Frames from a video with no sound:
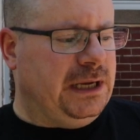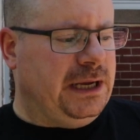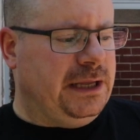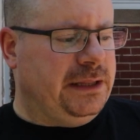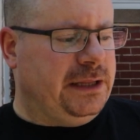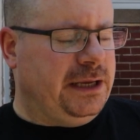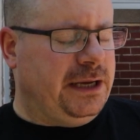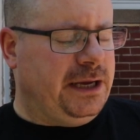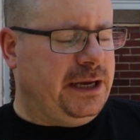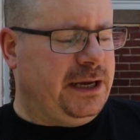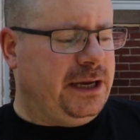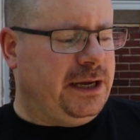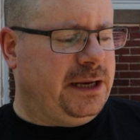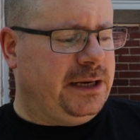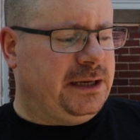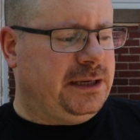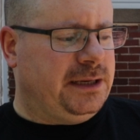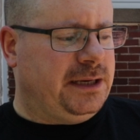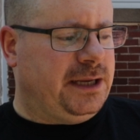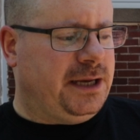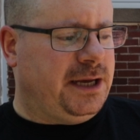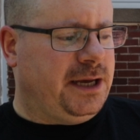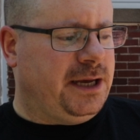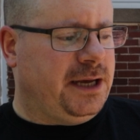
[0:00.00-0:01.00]
And
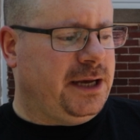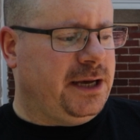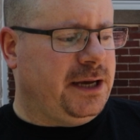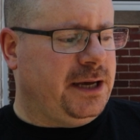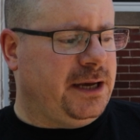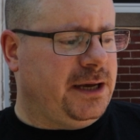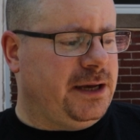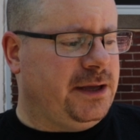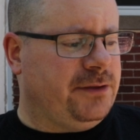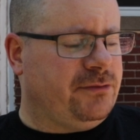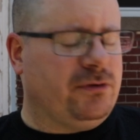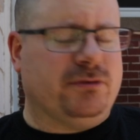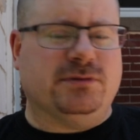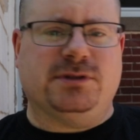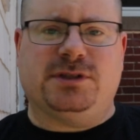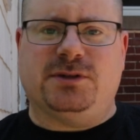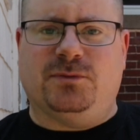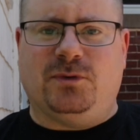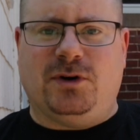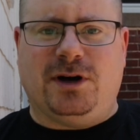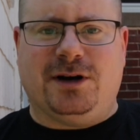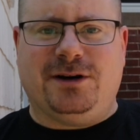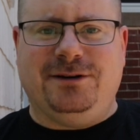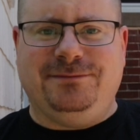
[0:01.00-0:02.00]
then throw it in
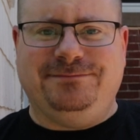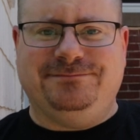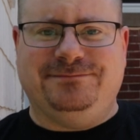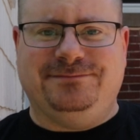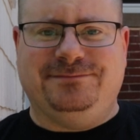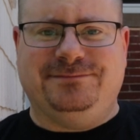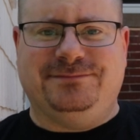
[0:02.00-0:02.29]
some water,